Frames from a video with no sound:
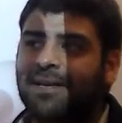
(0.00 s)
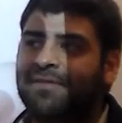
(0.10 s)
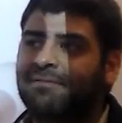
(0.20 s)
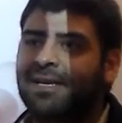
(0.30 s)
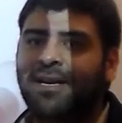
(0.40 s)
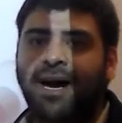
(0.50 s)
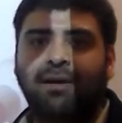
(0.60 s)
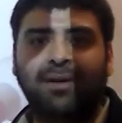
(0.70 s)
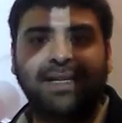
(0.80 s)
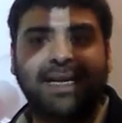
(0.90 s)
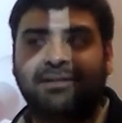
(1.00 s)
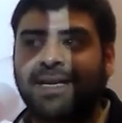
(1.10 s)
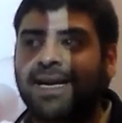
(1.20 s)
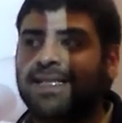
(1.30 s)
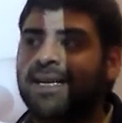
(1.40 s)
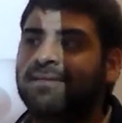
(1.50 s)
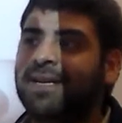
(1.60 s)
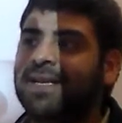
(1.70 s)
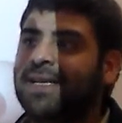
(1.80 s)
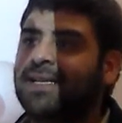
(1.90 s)
If you recall what
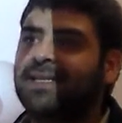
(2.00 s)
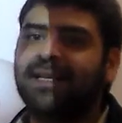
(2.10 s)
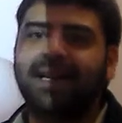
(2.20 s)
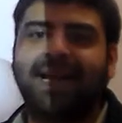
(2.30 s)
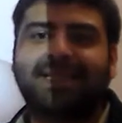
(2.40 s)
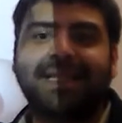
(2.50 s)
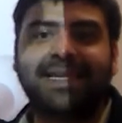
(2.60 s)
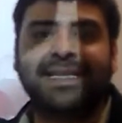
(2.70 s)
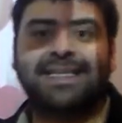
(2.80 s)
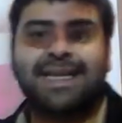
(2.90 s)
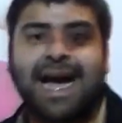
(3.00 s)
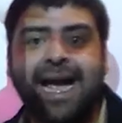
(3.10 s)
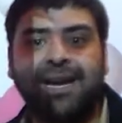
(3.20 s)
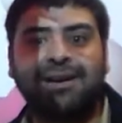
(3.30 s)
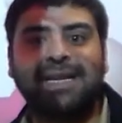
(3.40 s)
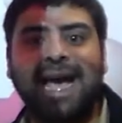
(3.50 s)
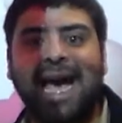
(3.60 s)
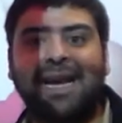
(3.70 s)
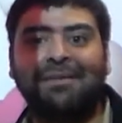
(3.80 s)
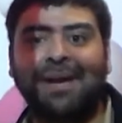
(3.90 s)
electronegativity is, it's the desire an
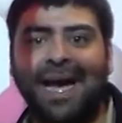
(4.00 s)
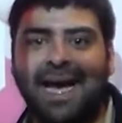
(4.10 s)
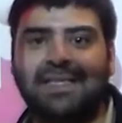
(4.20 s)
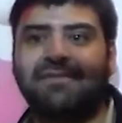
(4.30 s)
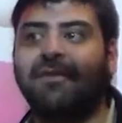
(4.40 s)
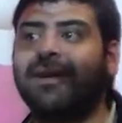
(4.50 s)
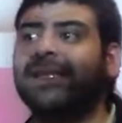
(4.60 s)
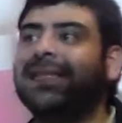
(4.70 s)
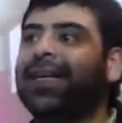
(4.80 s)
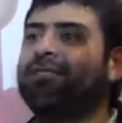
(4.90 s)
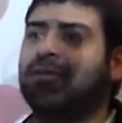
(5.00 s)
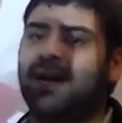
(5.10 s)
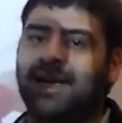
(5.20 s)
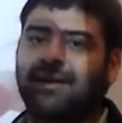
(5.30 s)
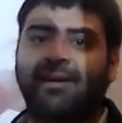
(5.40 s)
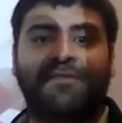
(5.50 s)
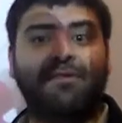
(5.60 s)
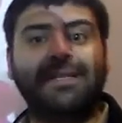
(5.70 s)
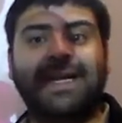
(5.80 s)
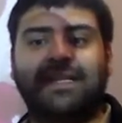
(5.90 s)
atom has for an electron, or
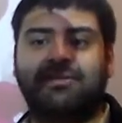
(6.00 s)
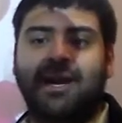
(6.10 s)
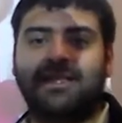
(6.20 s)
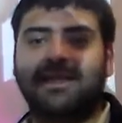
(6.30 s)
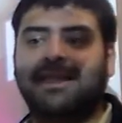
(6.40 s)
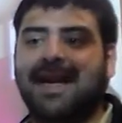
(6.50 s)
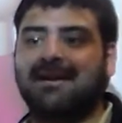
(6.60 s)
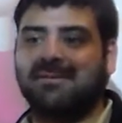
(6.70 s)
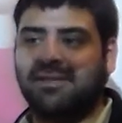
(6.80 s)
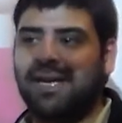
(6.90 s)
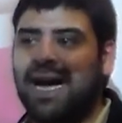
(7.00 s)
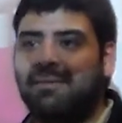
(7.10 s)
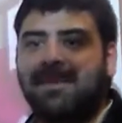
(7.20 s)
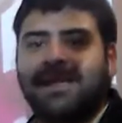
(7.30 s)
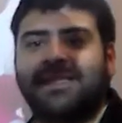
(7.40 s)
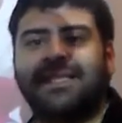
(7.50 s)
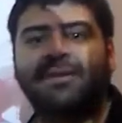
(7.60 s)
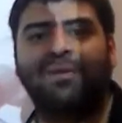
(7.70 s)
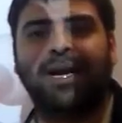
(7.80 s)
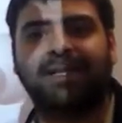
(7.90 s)
for electrons in general. How much does
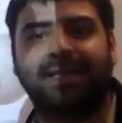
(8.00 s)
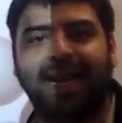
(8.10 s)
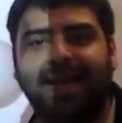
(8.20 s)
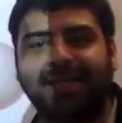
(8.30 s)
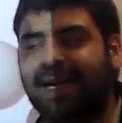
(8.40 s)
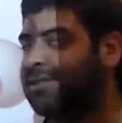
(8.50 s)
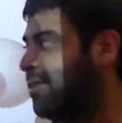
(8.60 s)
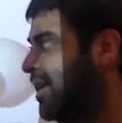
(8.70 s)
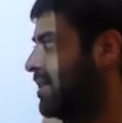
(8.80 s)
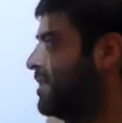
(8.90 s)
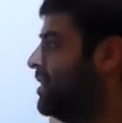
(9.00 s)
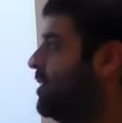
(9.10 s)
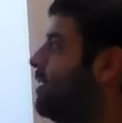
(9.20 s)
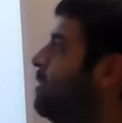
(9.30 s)
it want to take electrons?